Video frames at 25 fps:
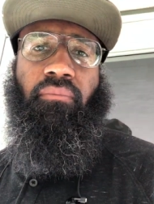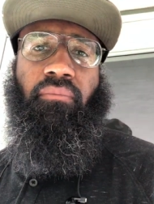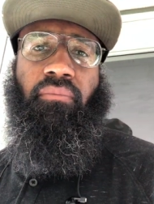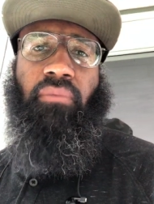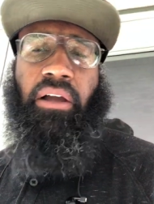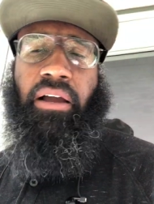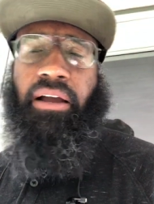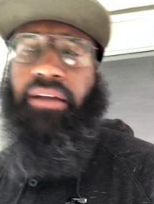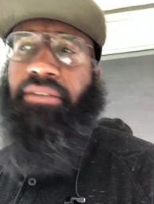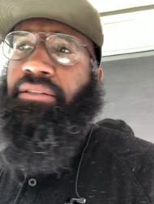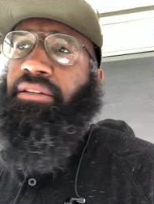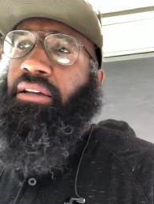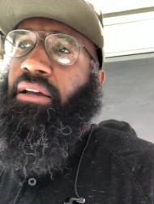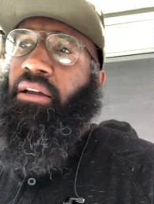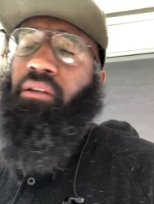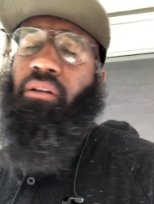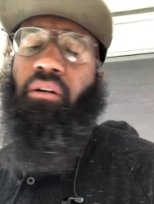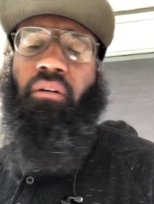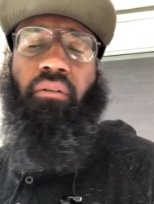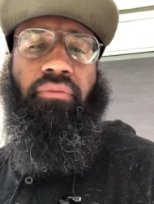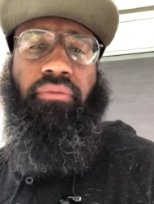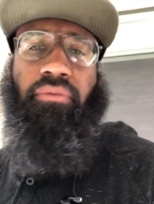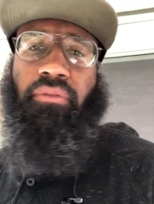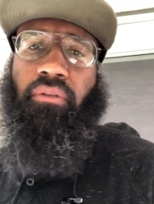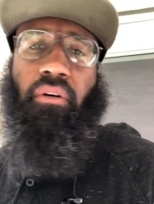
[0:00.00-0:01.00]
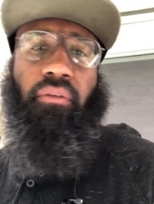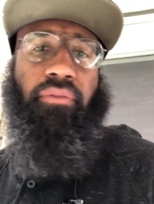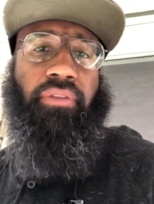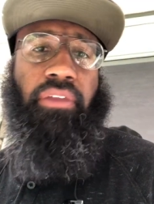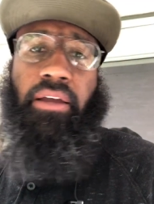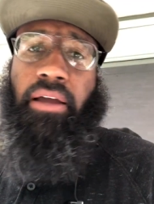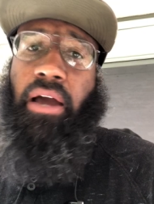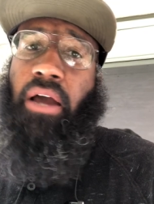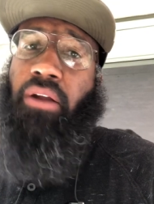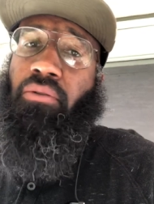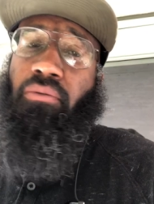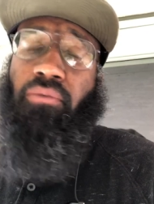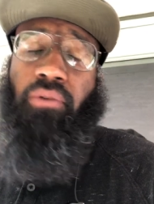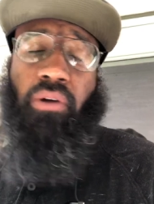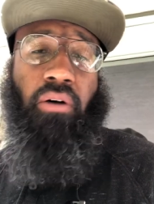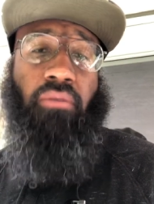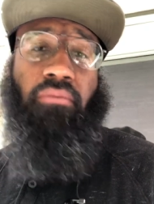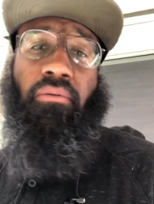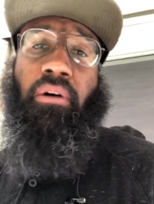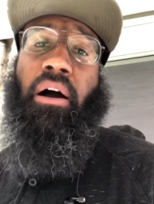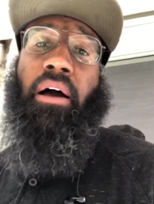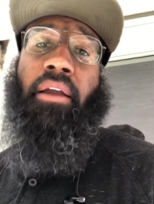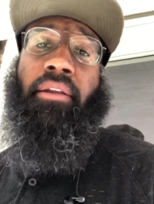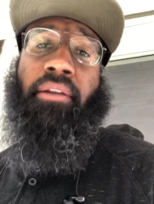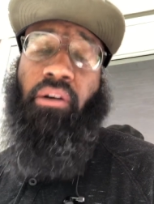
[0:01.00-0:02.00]
Like I said, don't don't think I don't
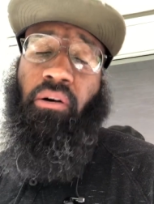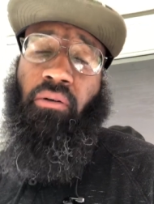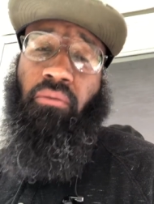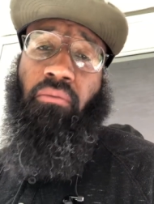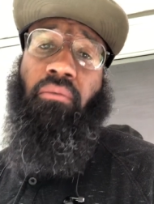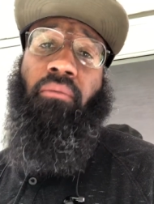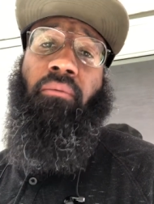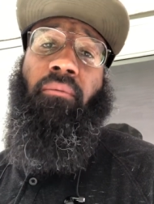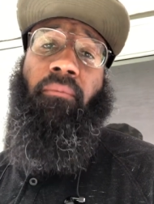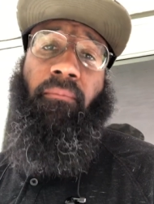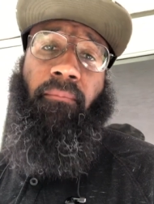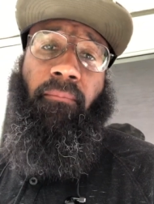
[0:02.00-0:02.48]
know. I know.